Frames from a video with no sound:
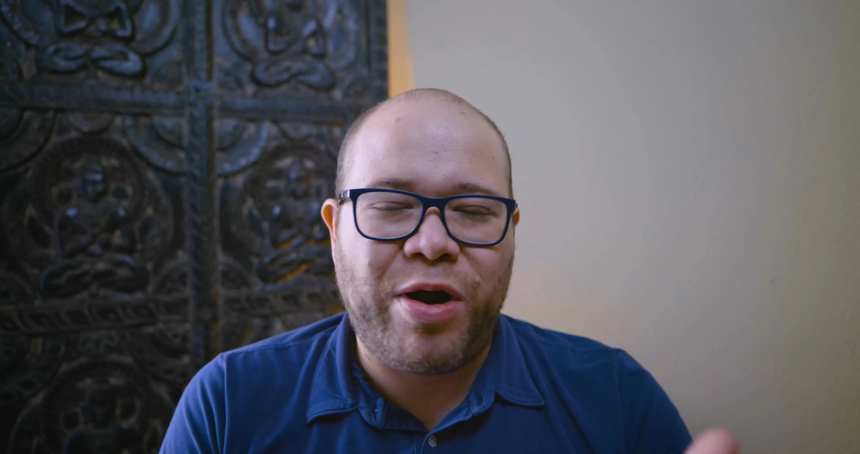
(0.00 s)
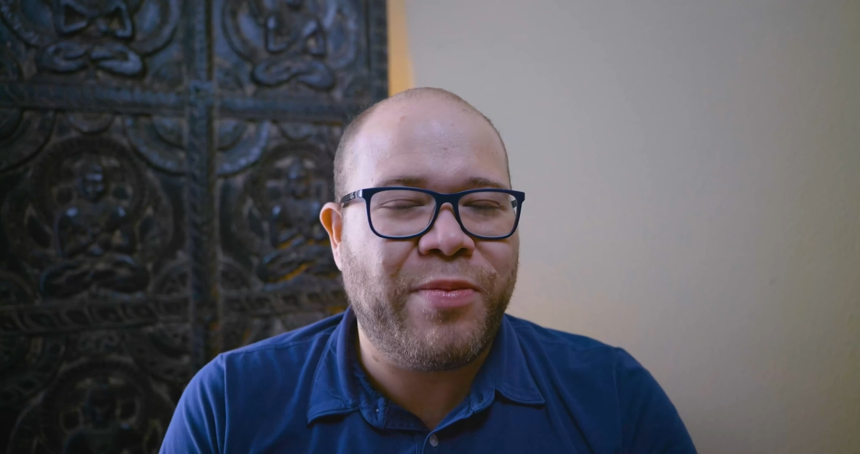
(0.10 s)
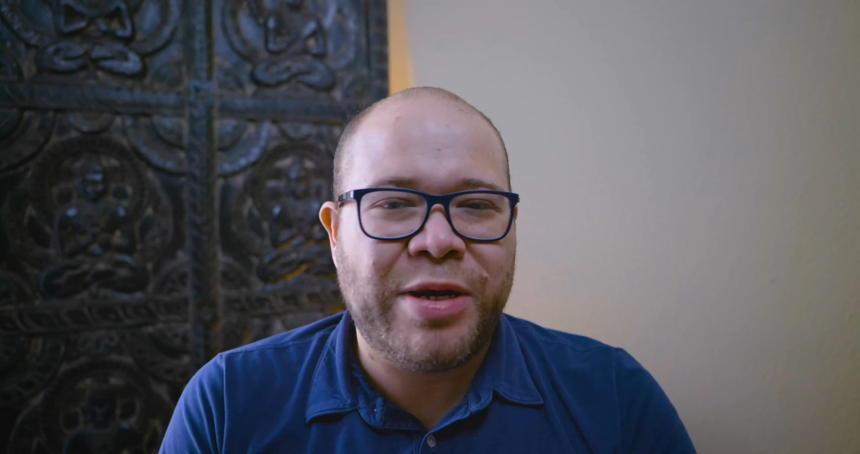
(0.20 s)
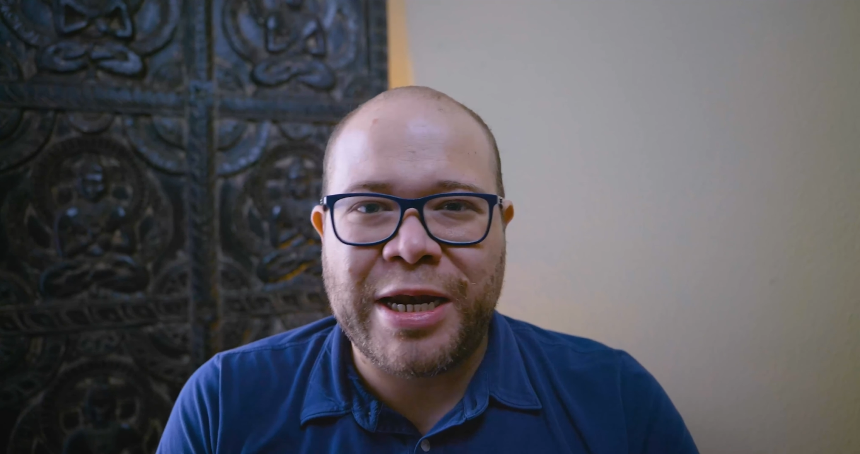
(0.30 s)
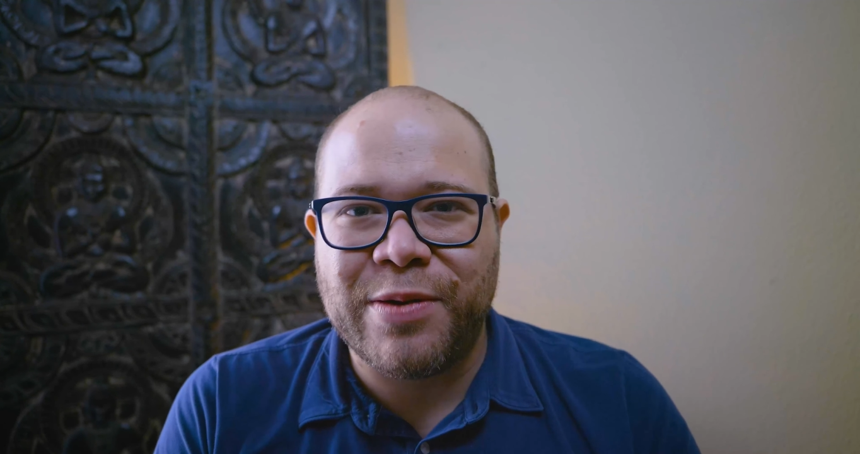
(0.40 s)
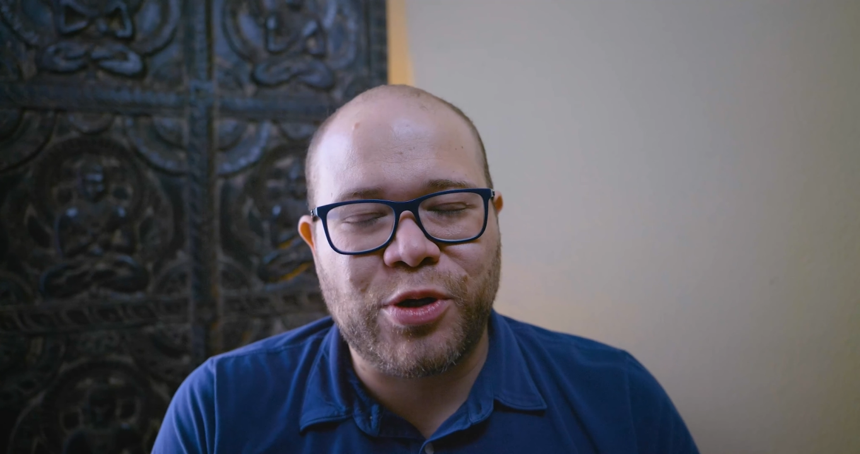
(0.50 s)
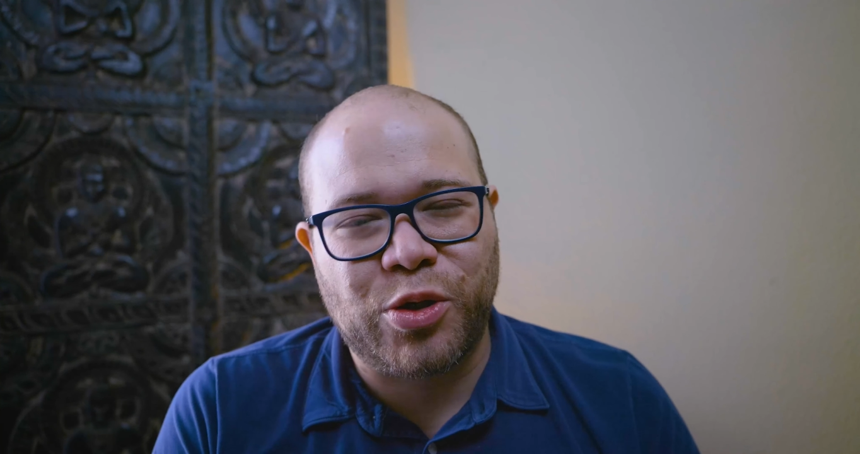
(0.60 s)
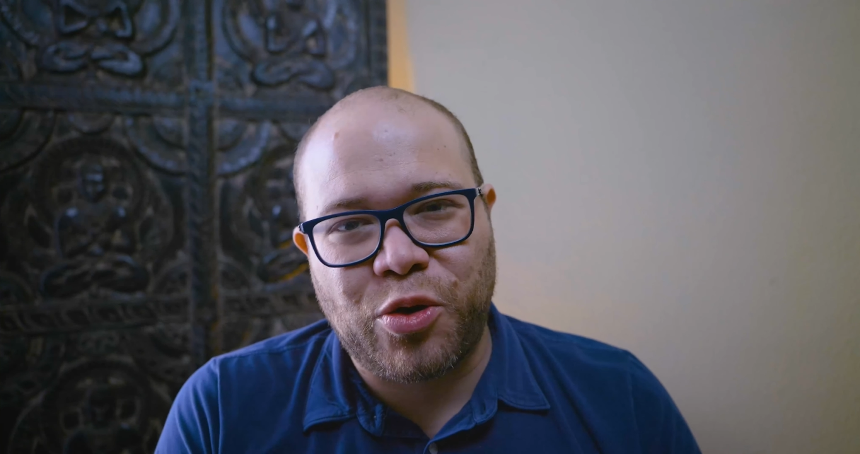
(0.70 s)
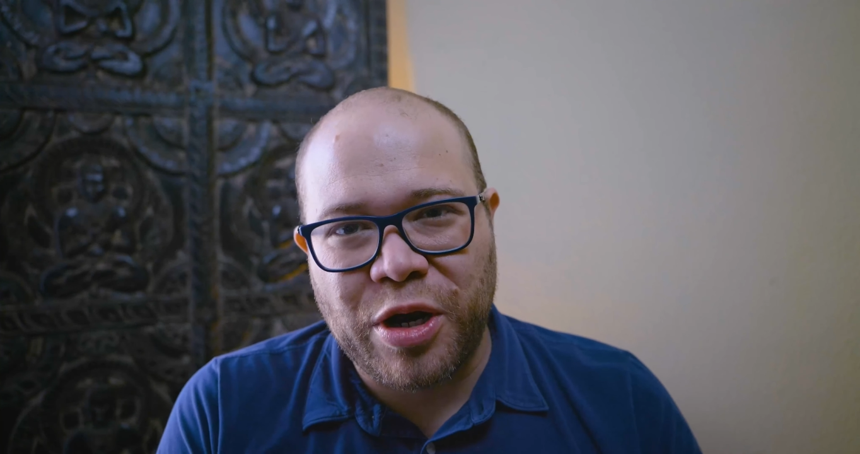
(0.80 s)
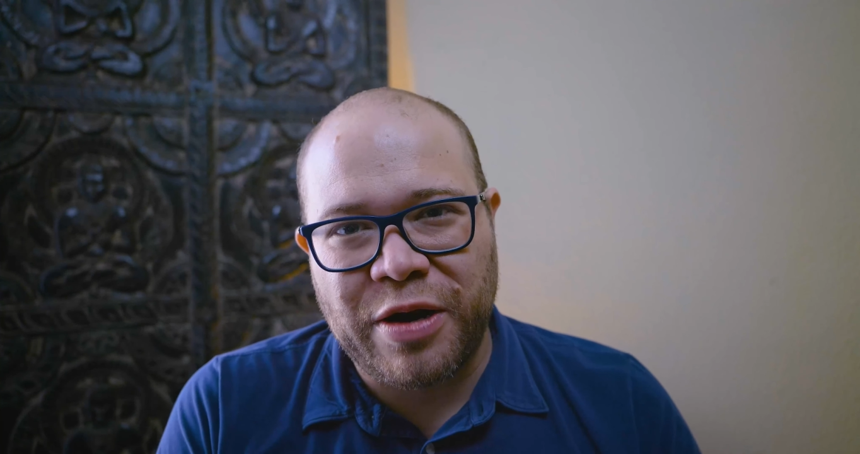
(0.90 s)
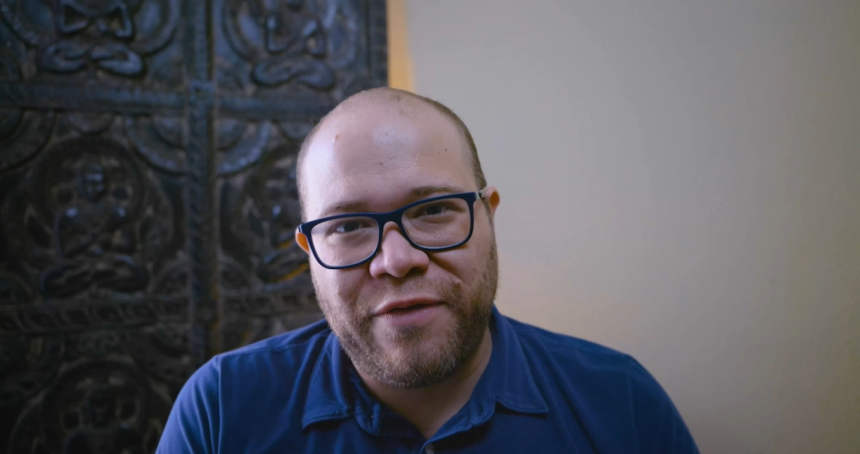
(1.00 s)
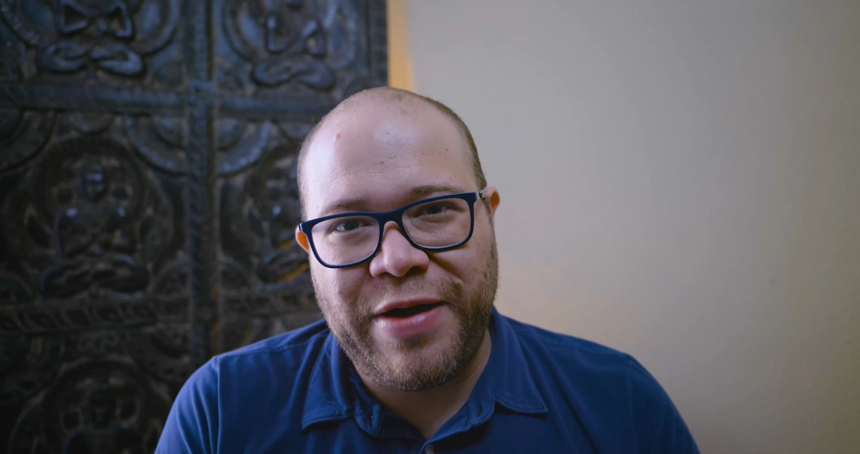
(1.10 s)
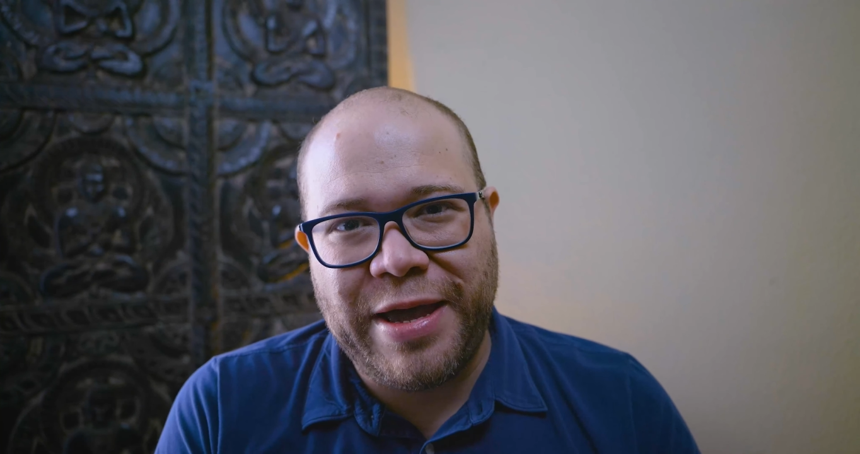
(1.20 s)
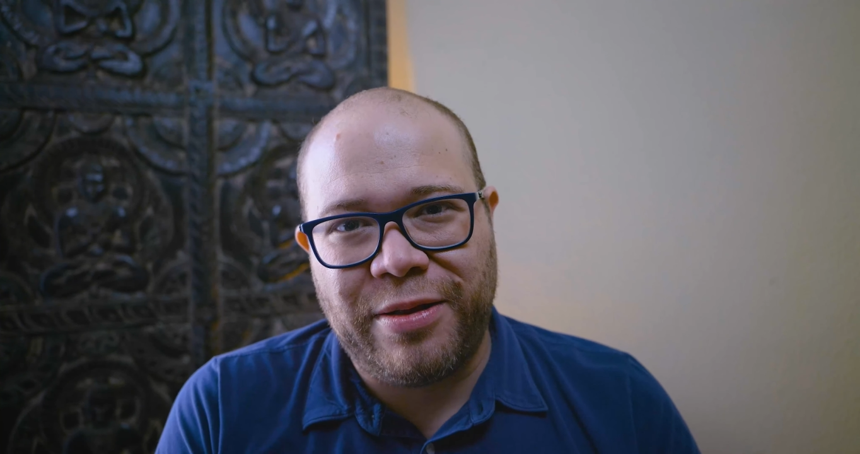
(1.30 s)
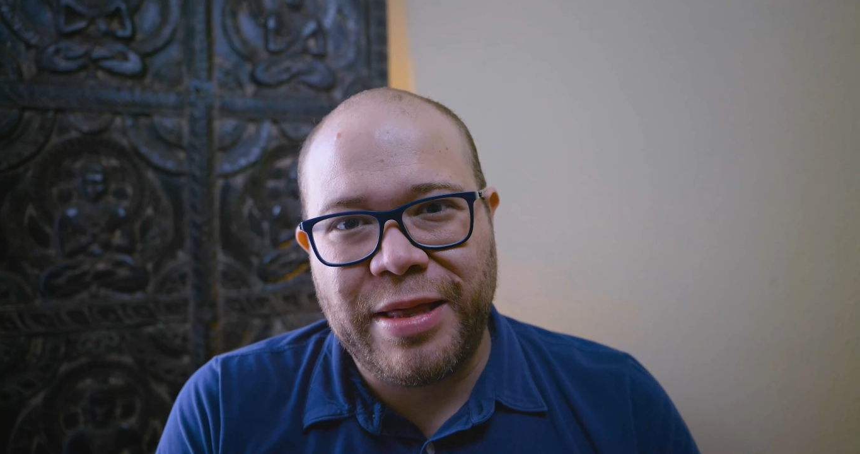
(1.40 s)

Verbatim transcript: probably 90% are going to fail,